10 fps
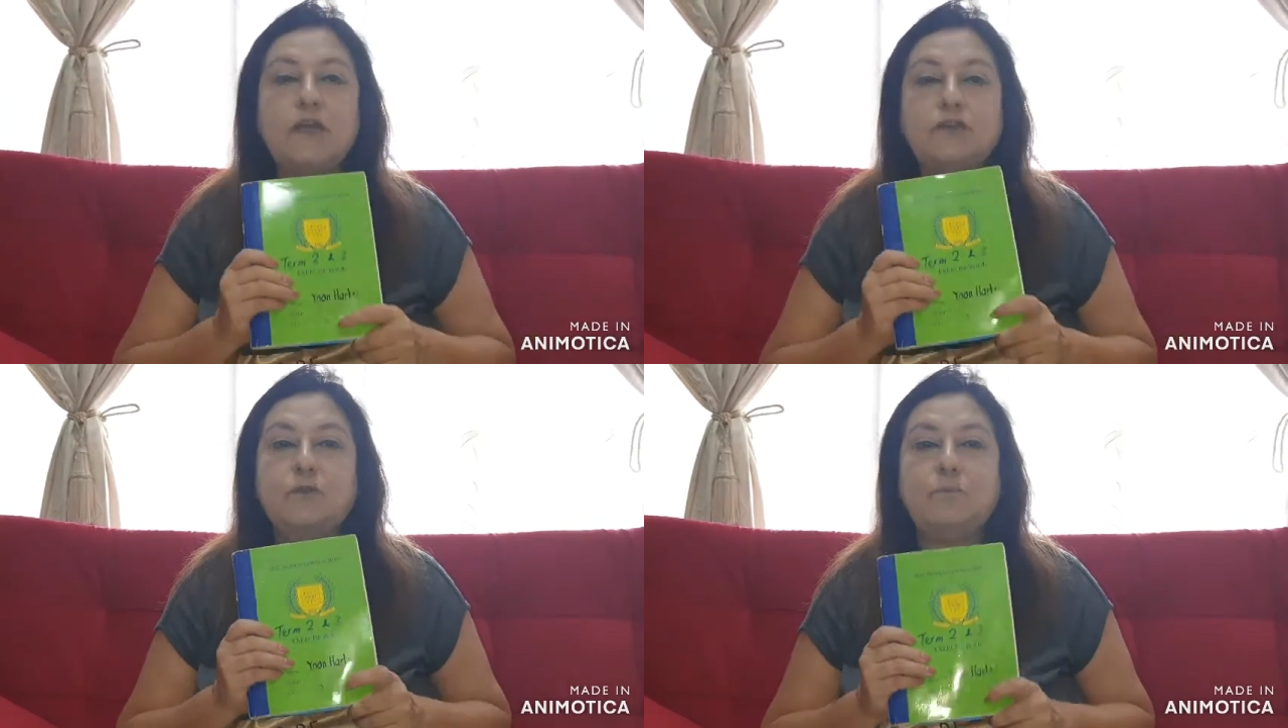
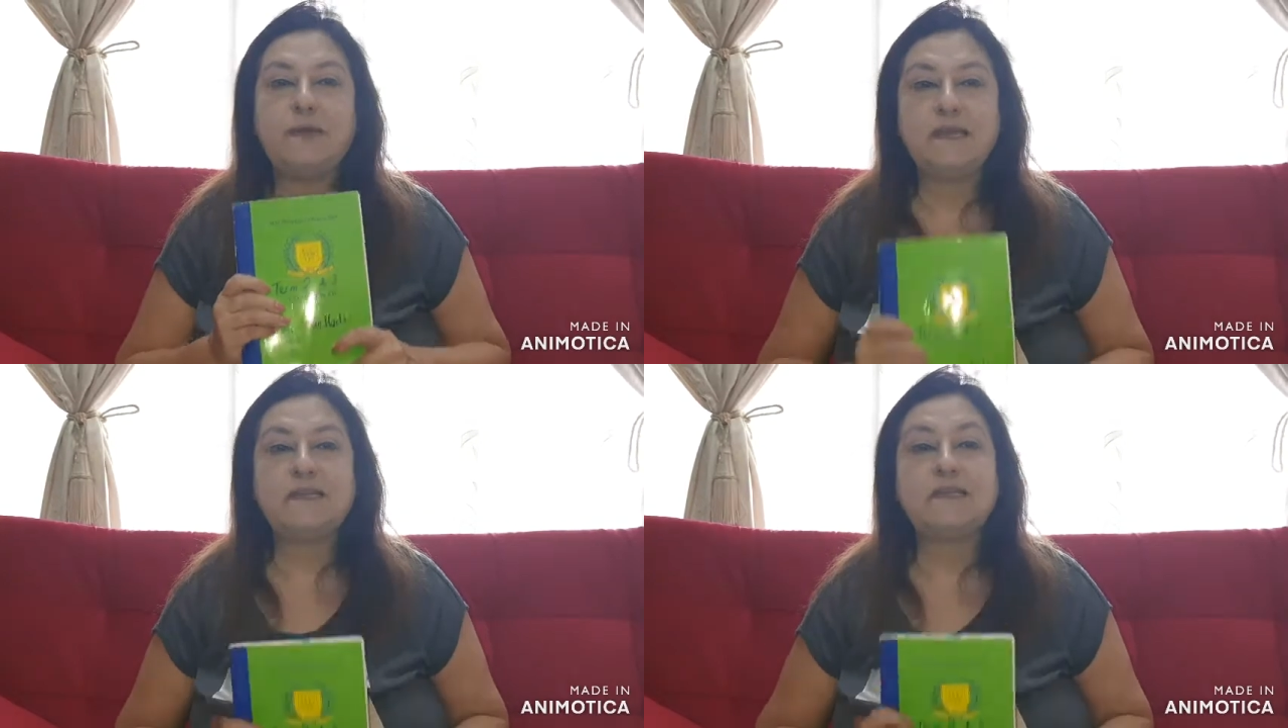So
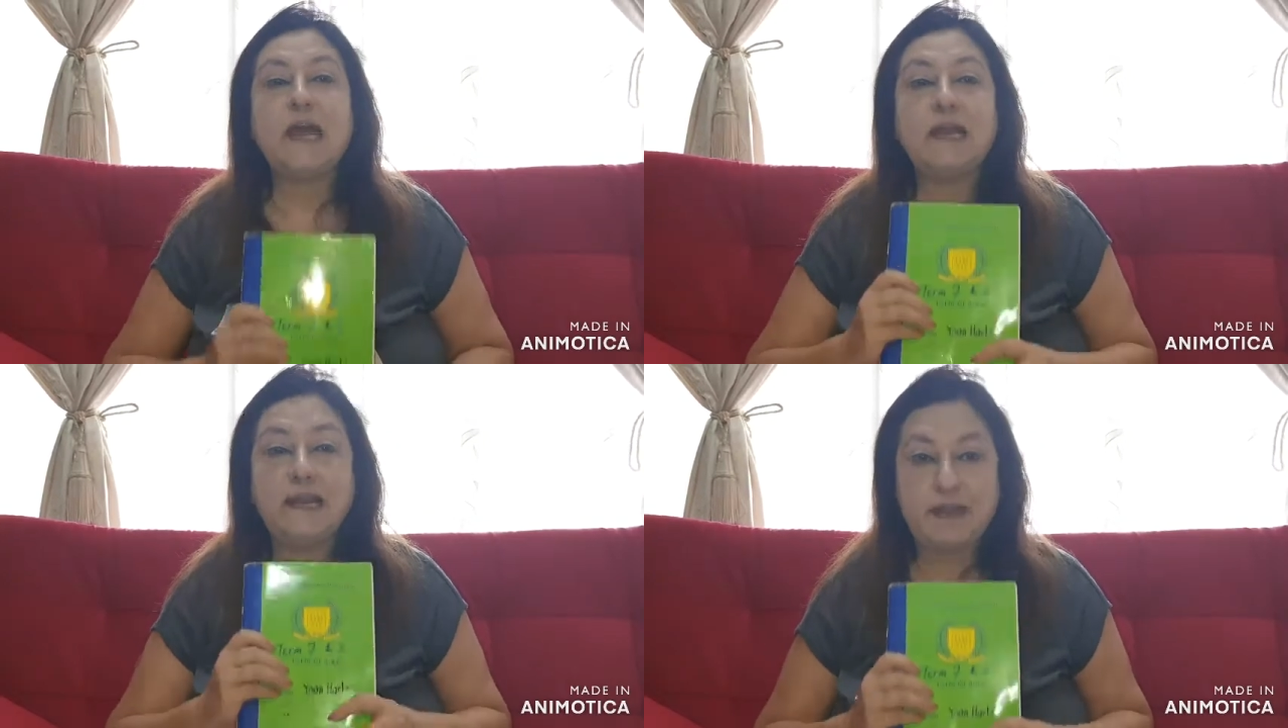please
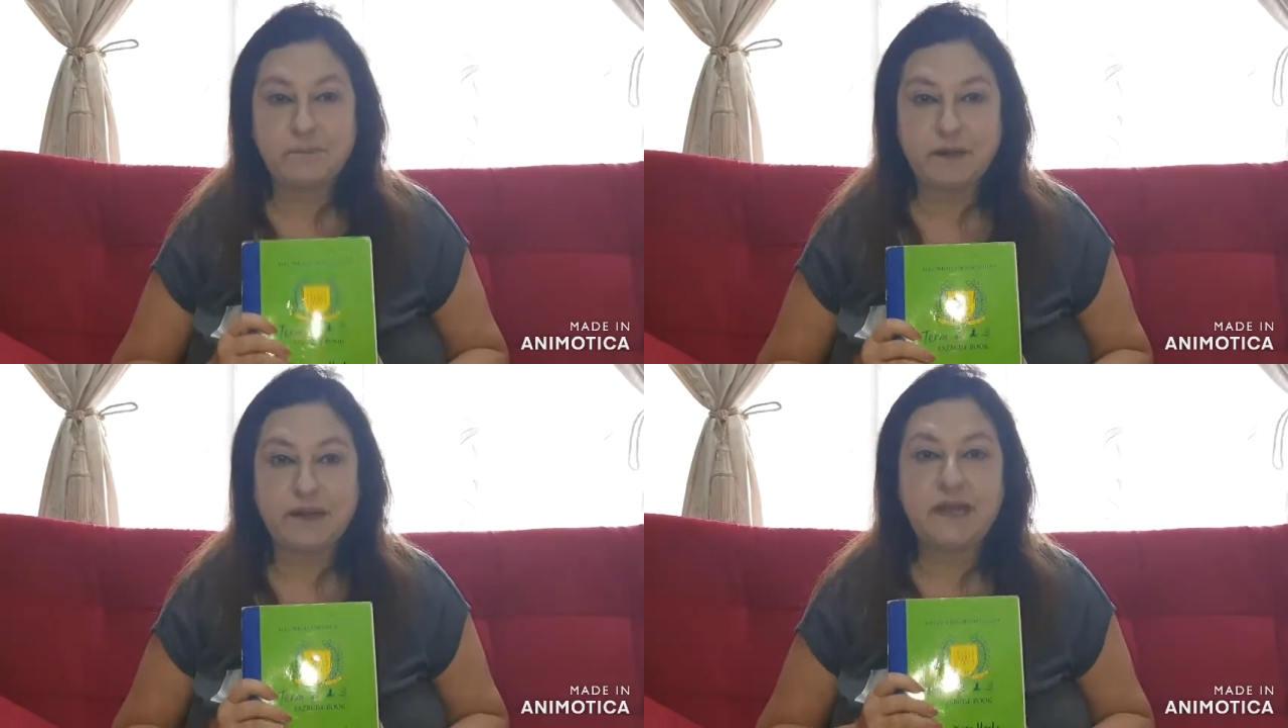
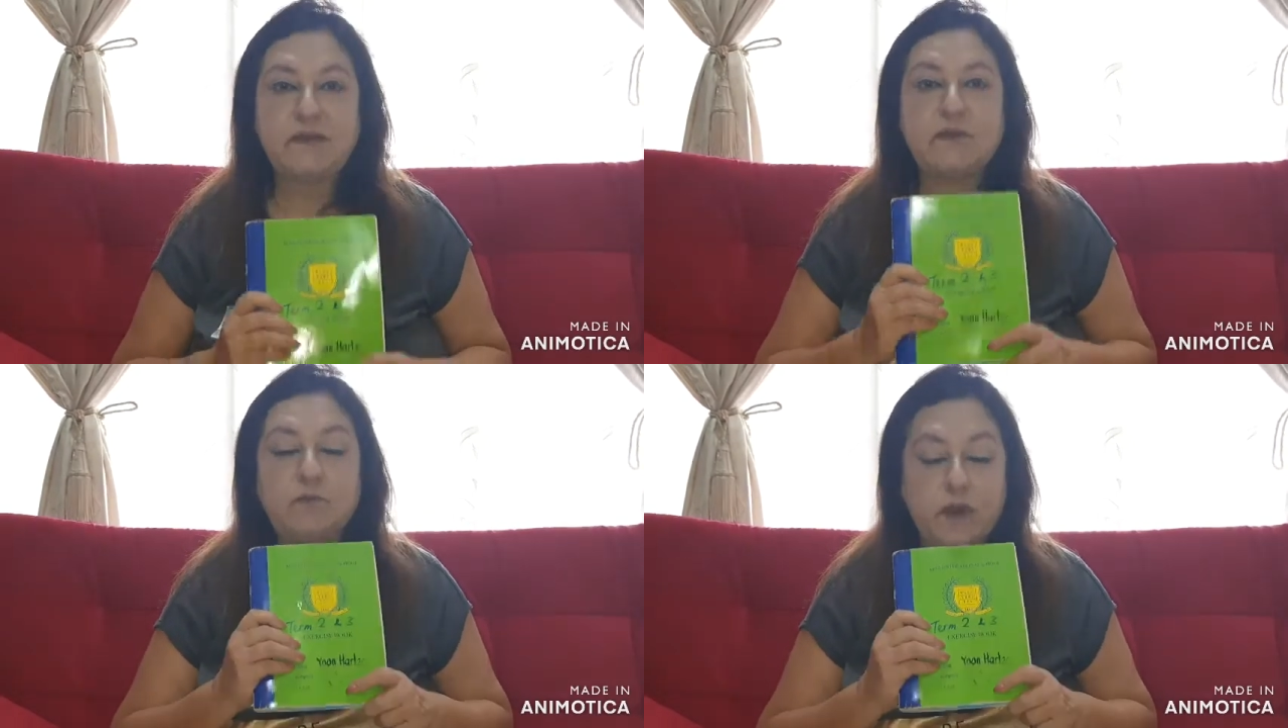label it,